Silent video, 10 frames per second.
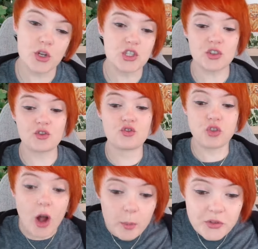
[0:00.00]
where he just
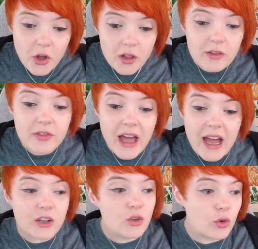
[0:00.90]
drops all of that and